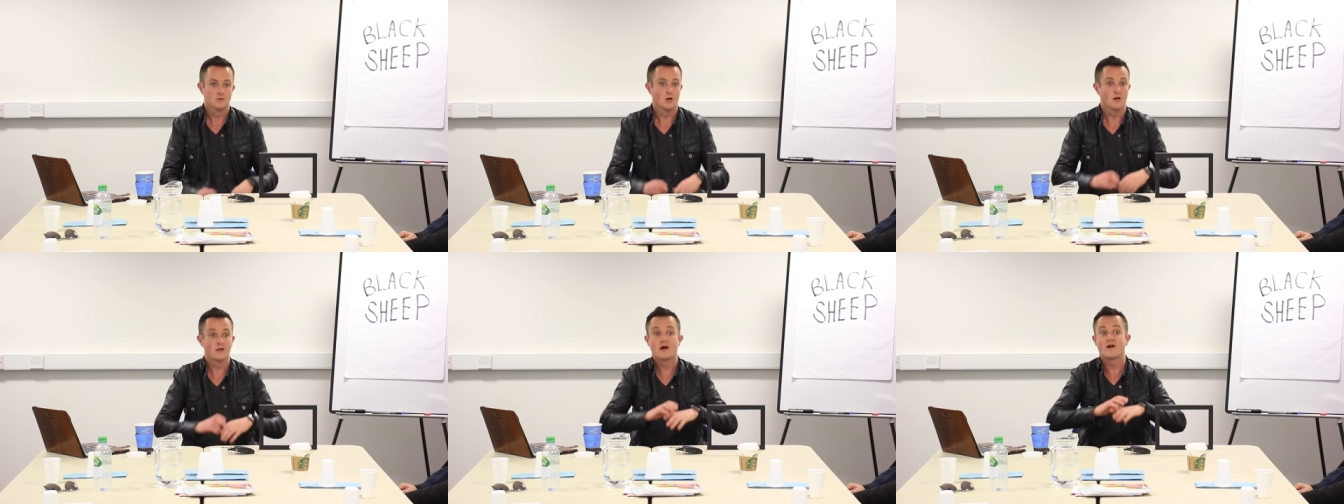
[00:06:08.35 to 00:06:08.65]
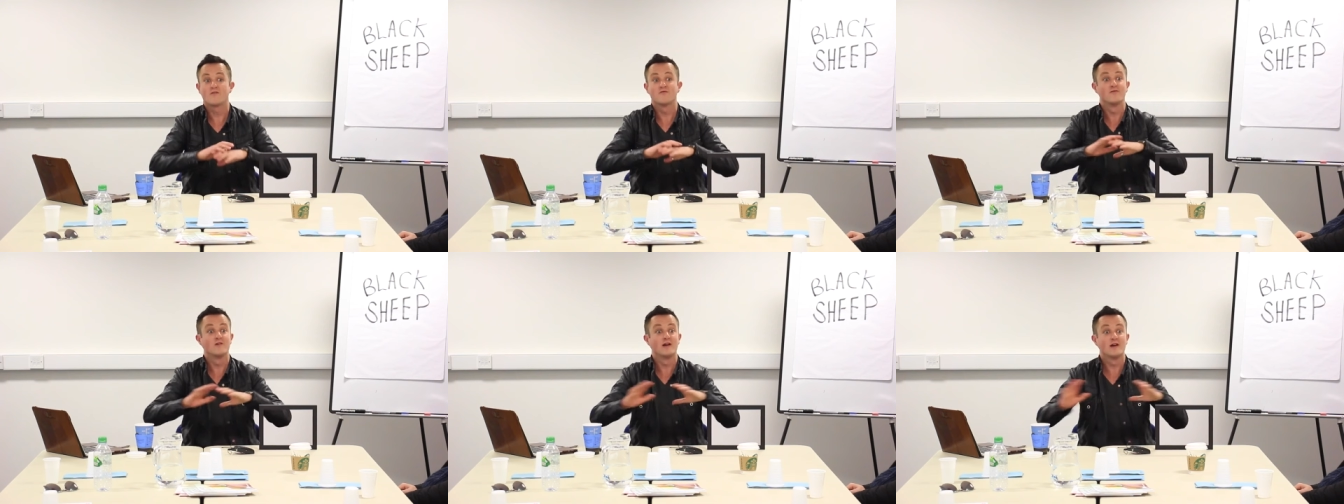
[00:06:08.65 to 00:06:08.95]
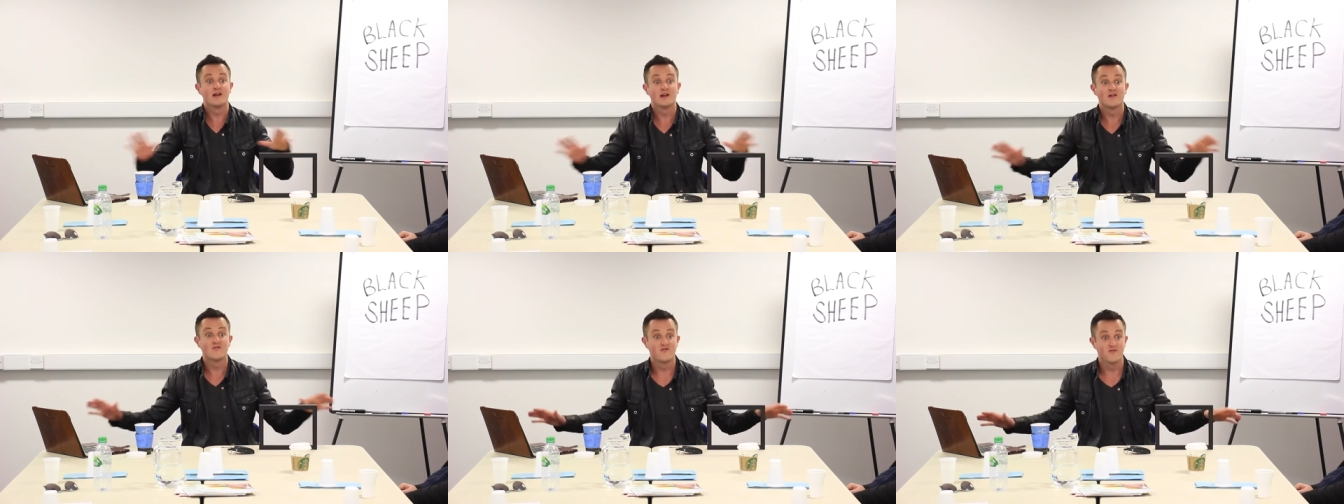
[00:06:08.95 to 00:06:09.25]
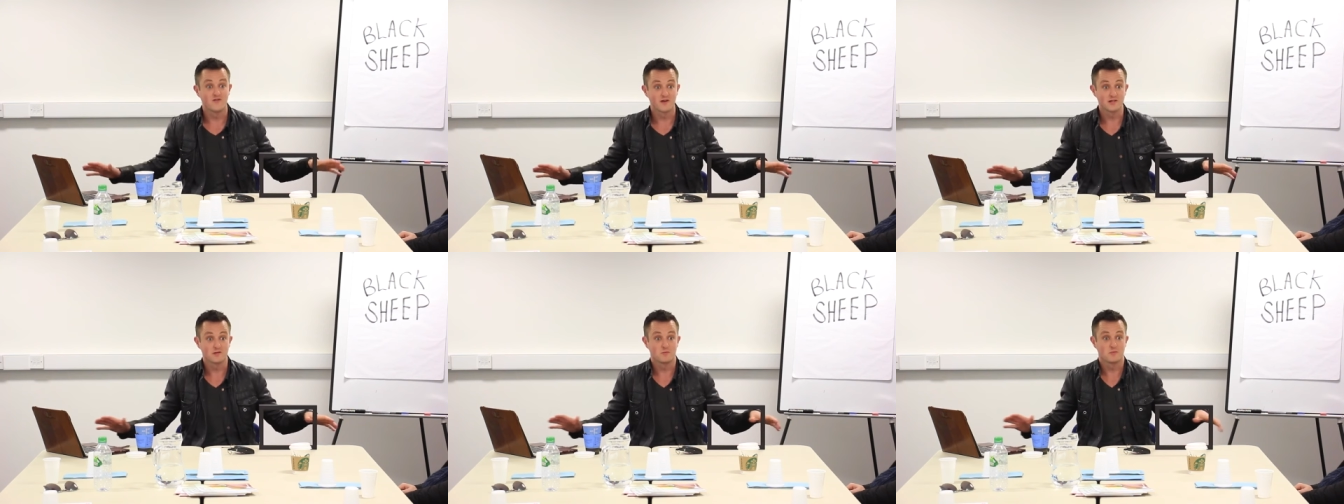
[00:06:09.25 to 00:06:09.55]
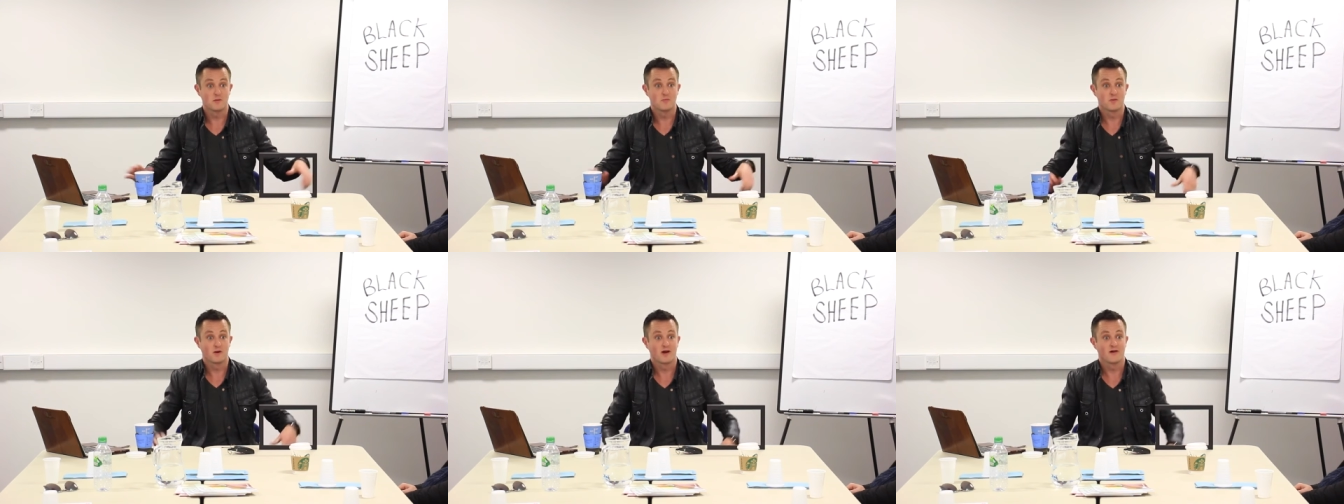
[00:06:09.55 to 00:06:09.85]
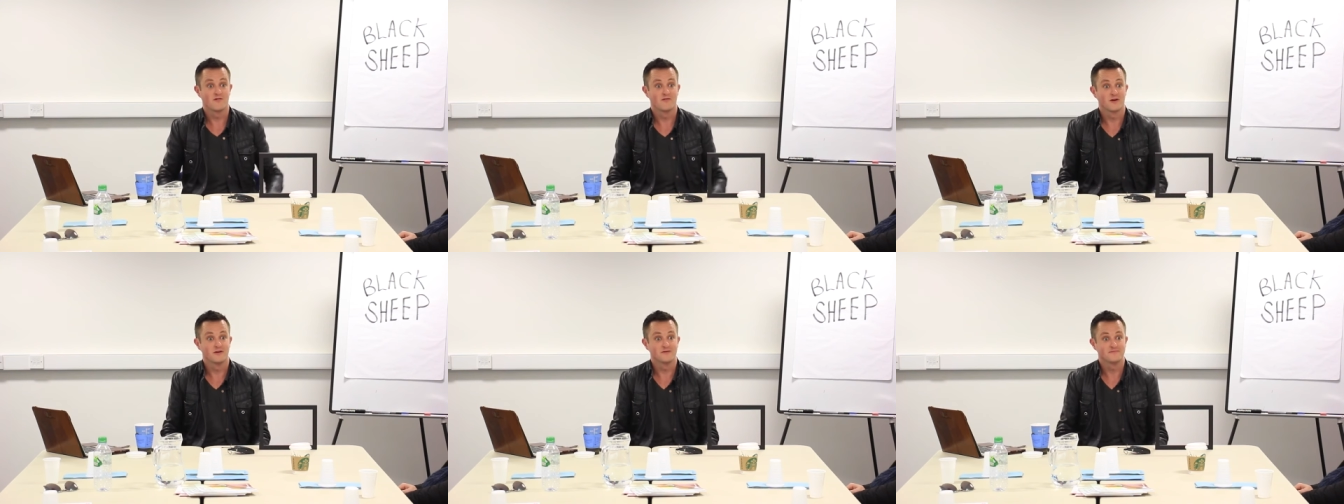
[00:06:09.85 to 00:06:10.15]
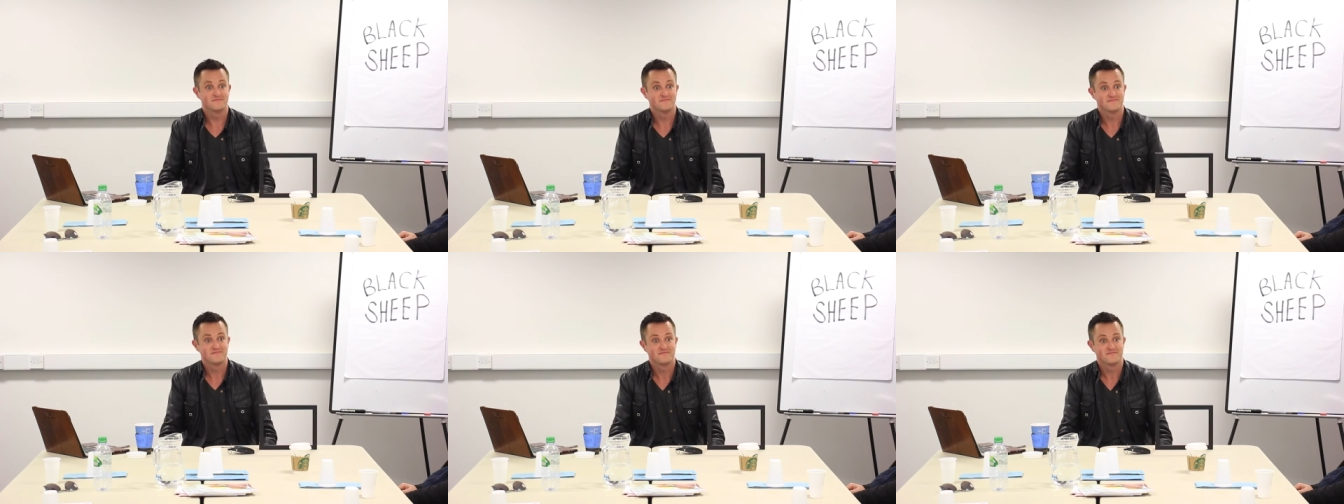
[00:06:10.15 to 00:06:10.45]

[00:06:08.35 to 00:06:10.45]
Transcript: Right? that really freaks people out, right?